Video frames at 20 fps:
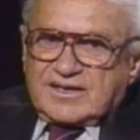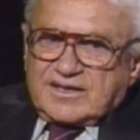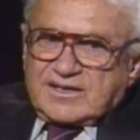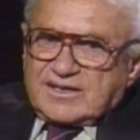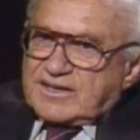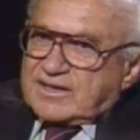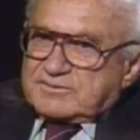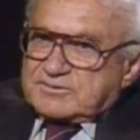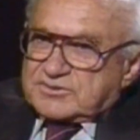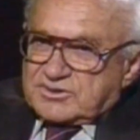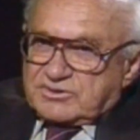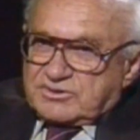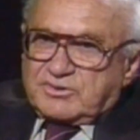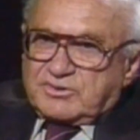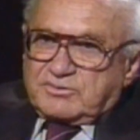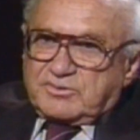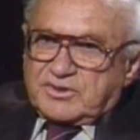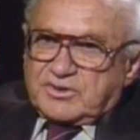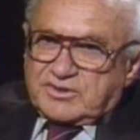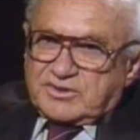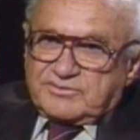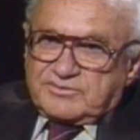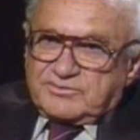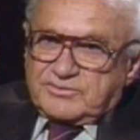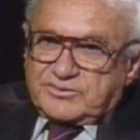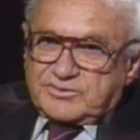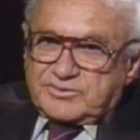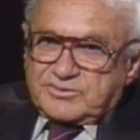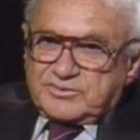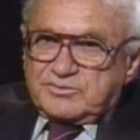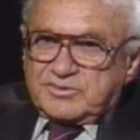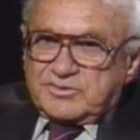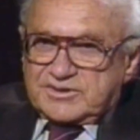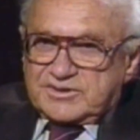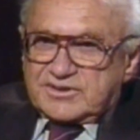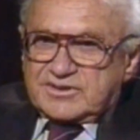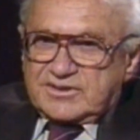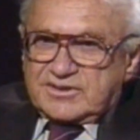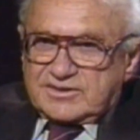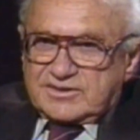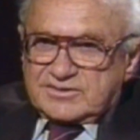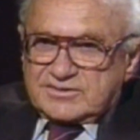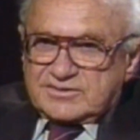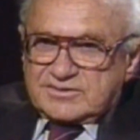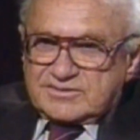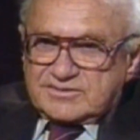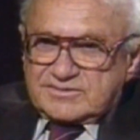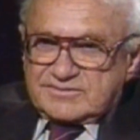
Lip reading: And I was the only one of the 4 who went to college.